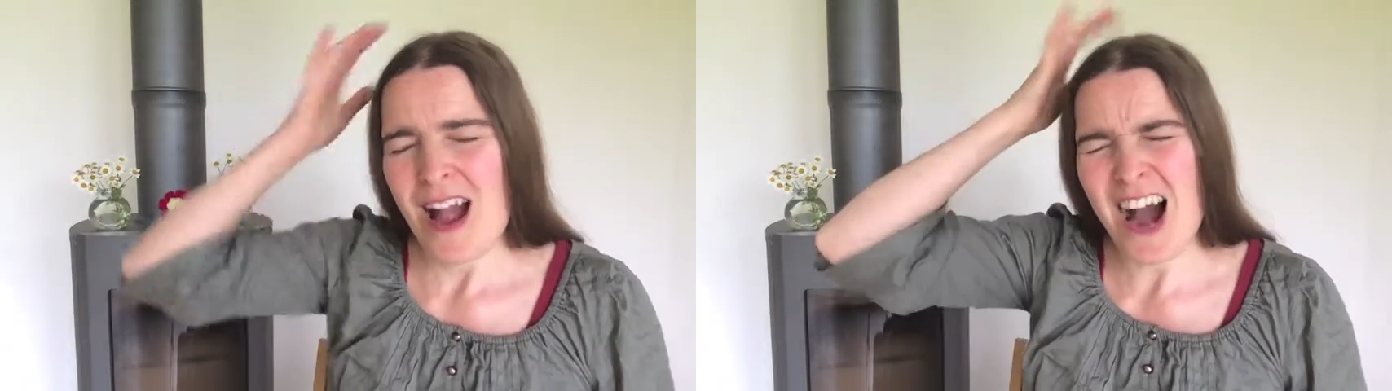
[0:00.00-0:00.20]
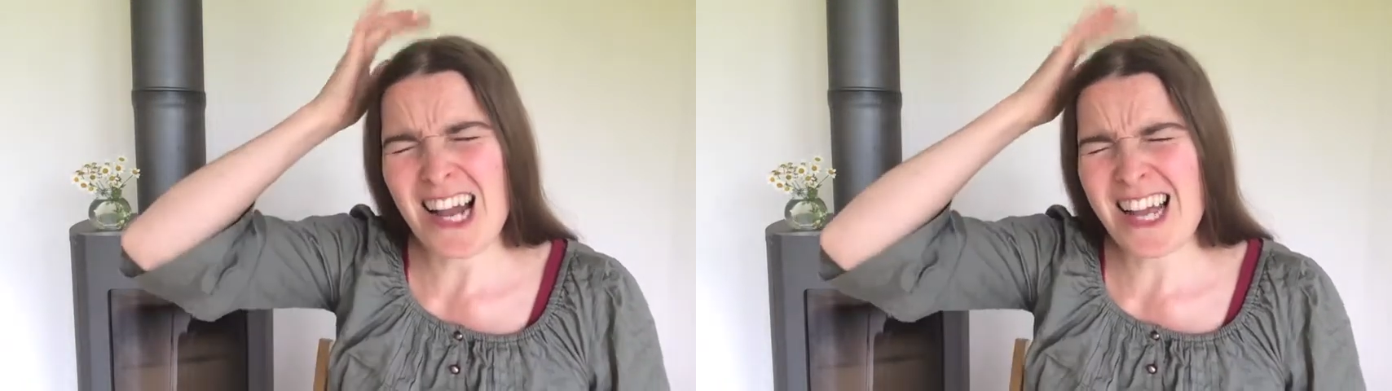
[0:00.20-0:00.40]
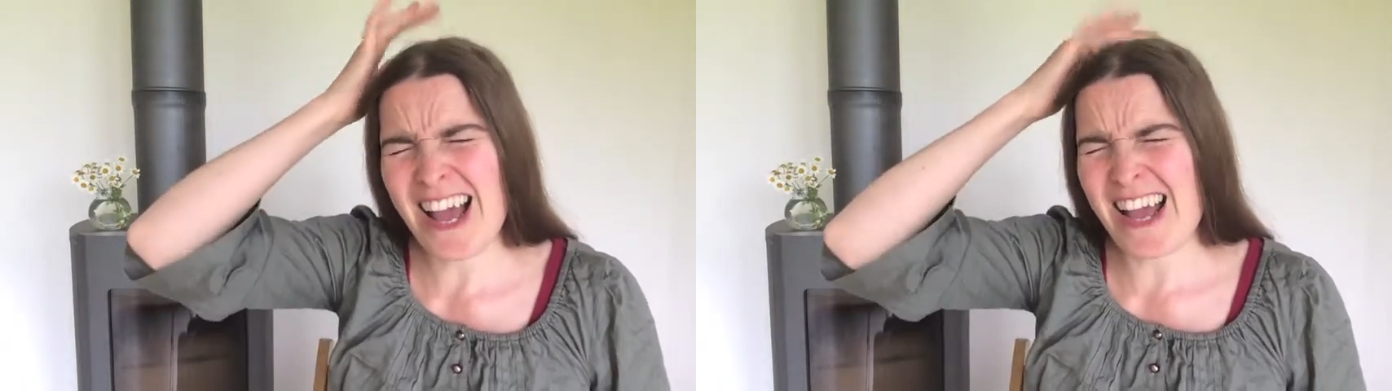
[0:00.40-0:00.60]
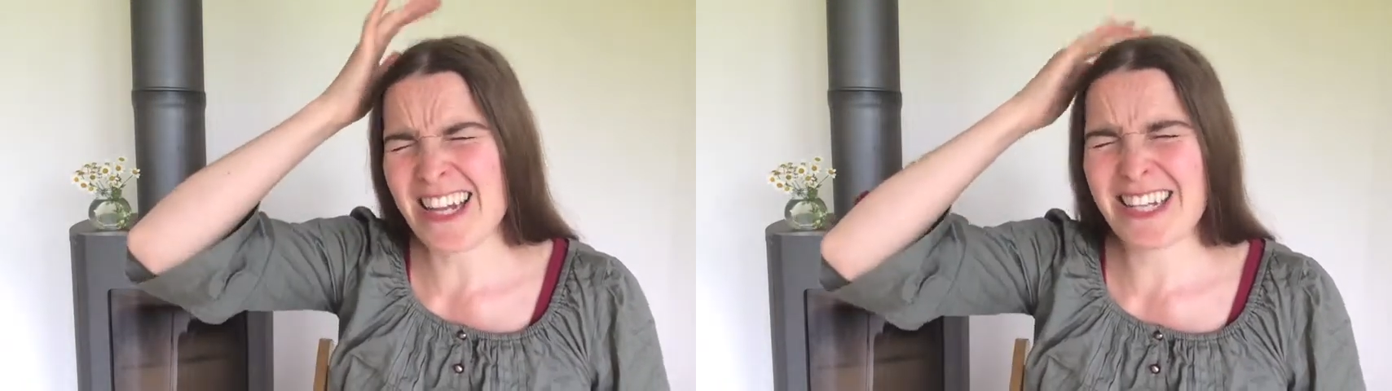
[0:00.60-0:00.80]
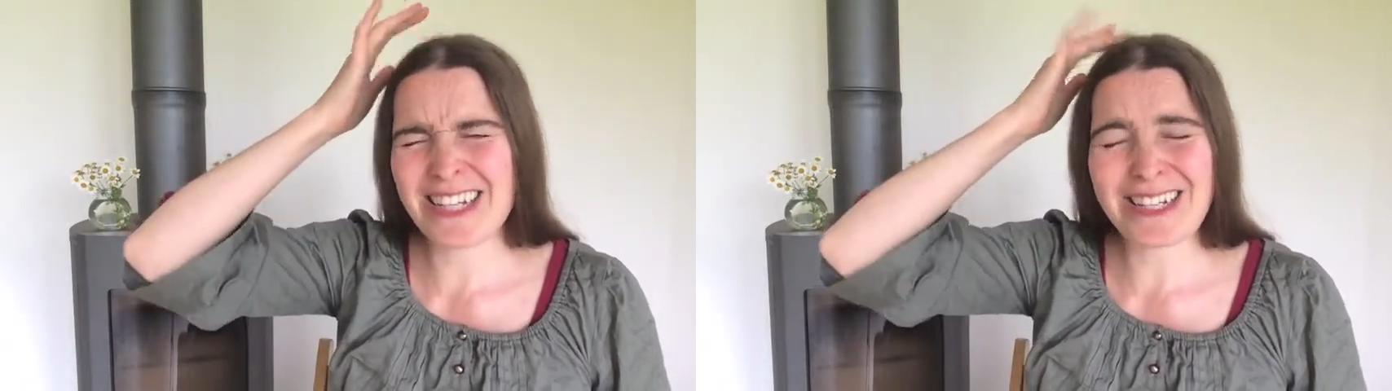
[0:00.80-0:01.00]
I let
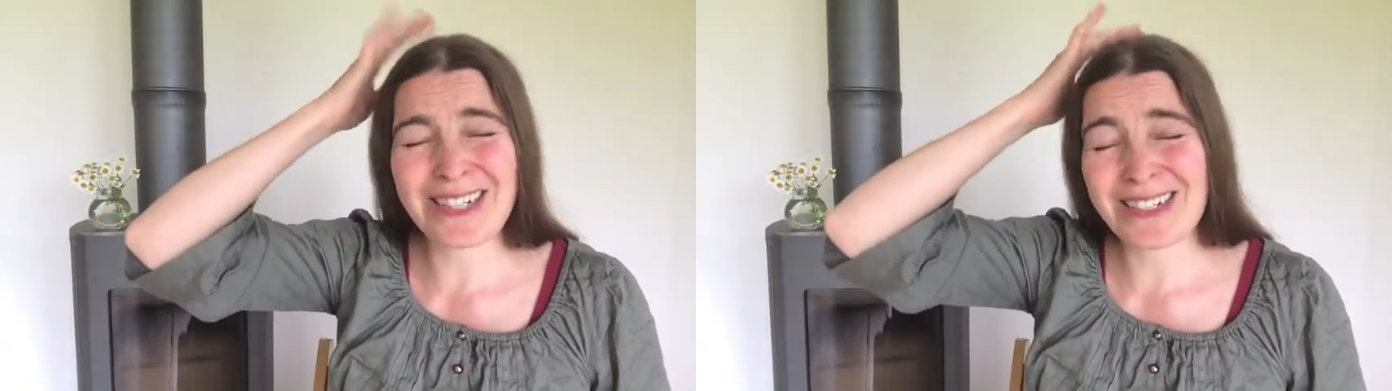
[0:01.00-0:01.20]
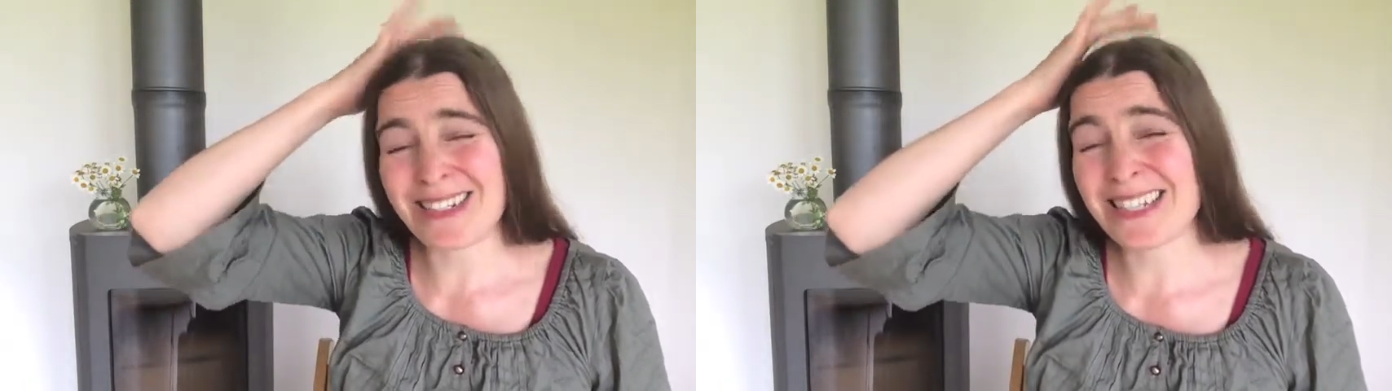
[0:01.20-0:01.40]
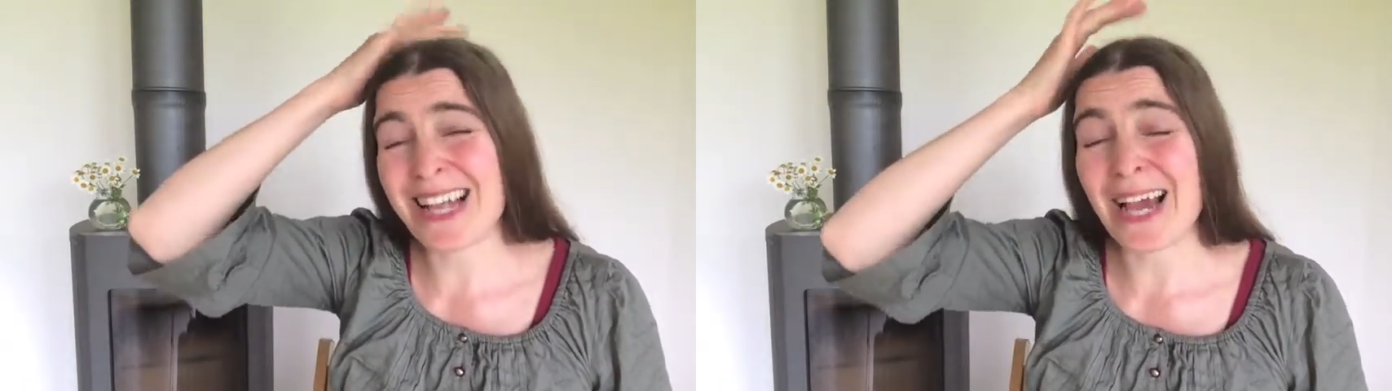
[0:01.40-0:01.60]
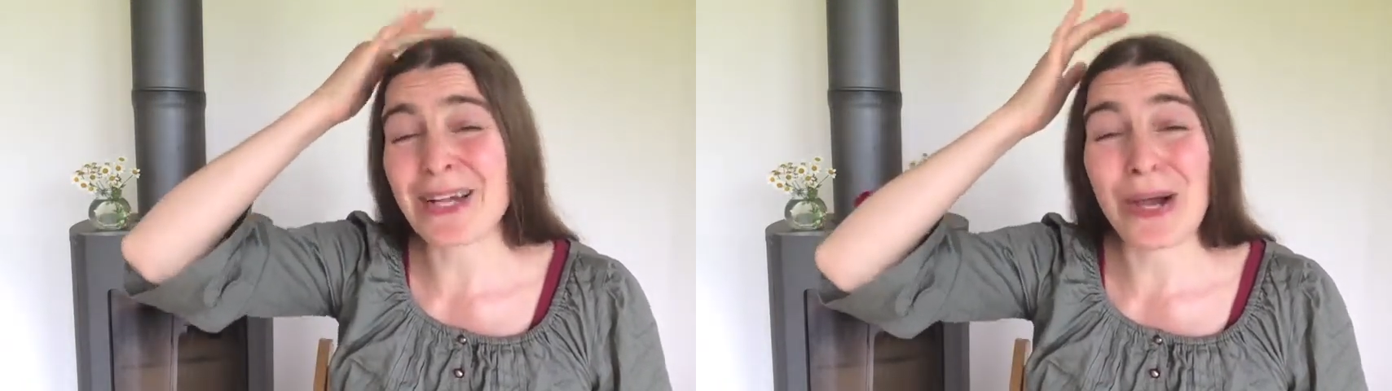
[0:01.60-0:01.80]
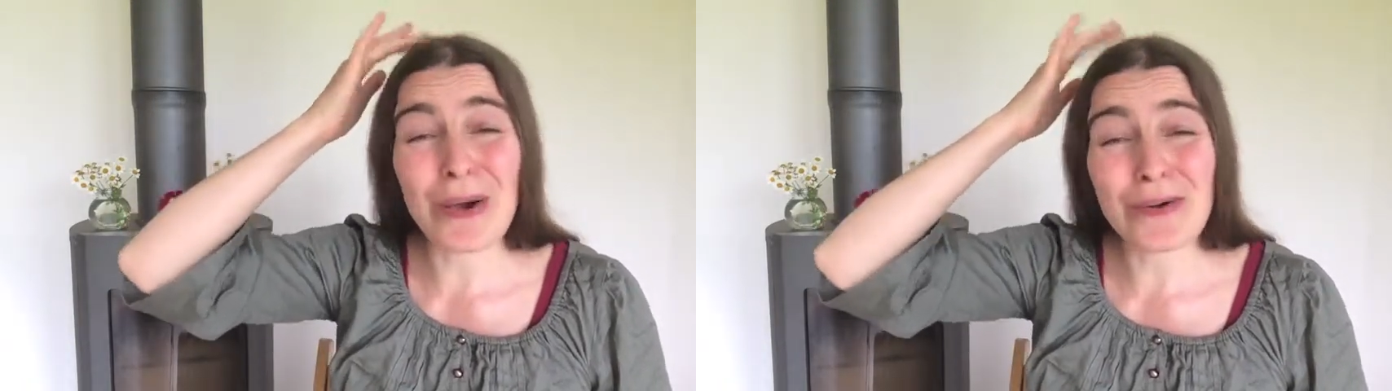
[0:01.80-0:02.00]
any
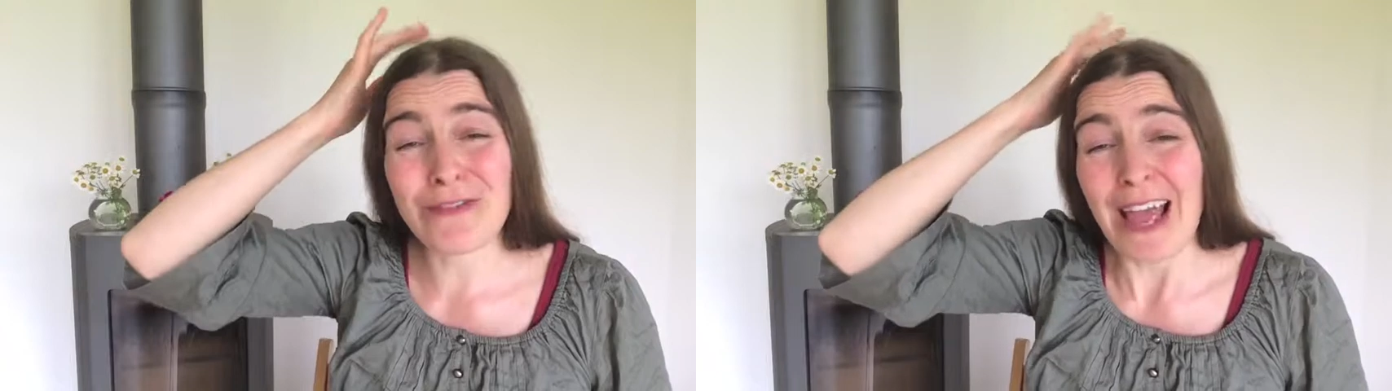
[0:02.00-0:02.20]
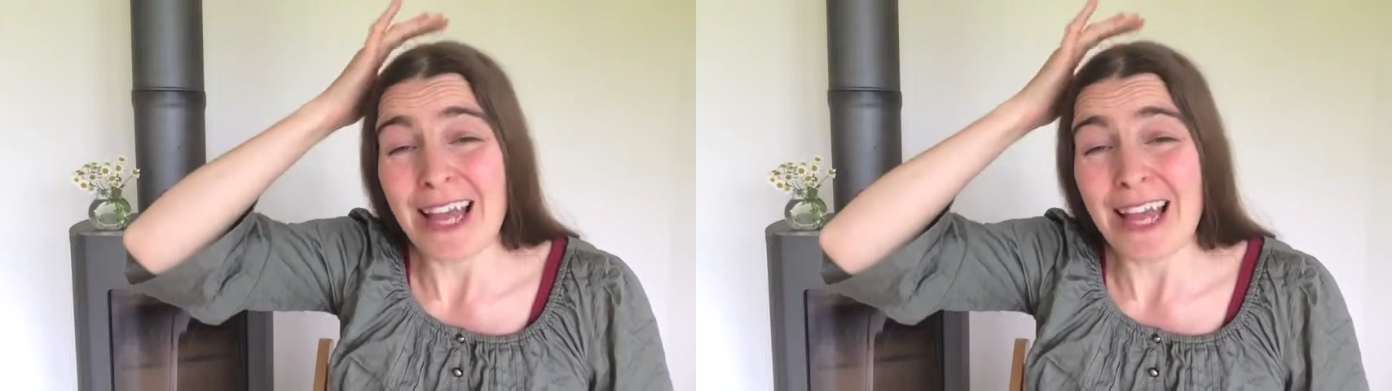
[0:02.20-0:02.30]
let go of